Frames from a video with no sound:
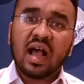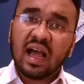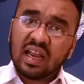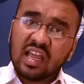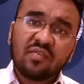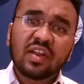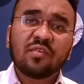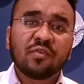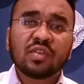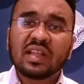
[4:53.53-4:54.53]
And even
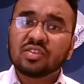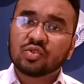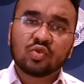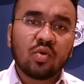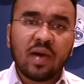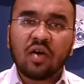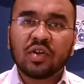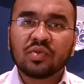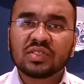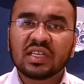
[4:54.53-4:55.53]
if you then zoom
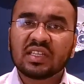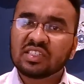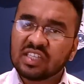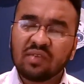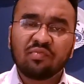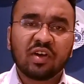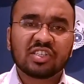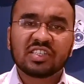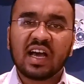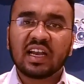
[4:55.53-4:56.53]
out using the same
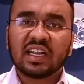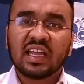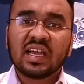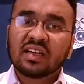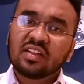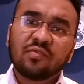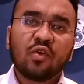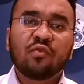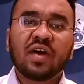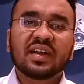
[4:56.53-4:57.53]
functionality, the
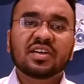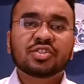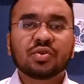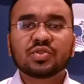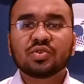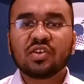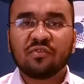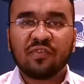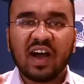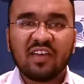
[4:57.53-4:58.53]
viewfinder shows you the
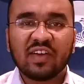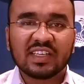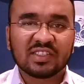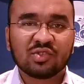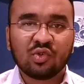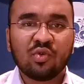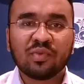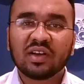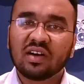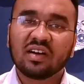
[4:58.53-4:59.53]
5x
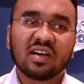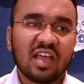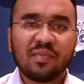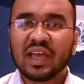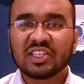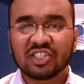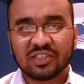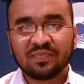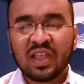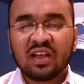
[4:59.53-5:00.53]
zoomed
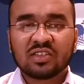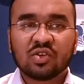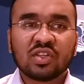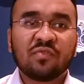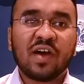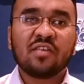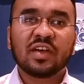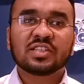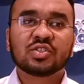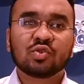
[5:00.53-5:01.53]
image. So the
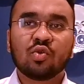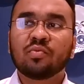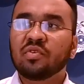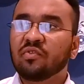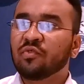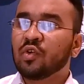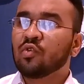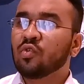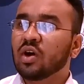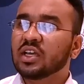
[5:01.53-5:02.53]
5x zoomed
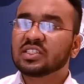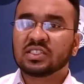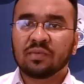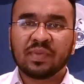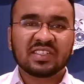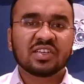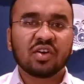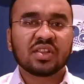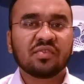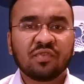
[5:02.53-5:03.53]
view is present on the